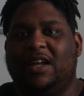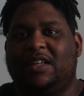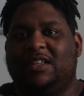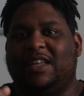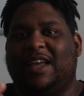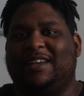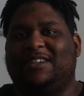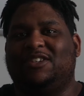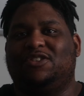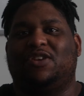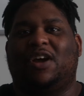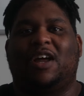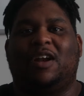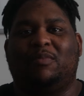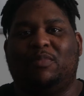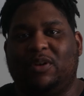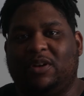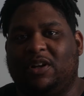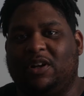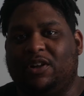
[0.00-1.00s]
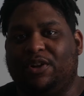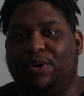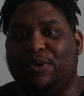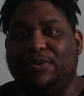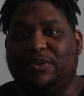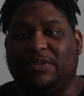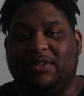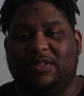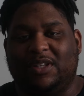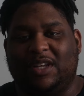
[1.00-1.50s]
to actually try to bring
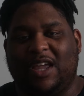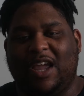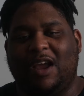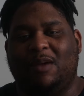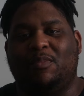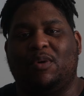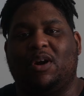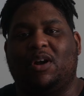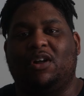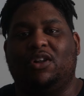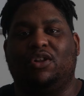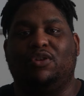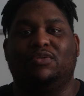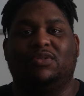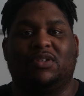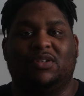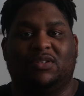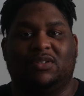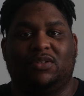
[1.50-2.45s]
the camera closer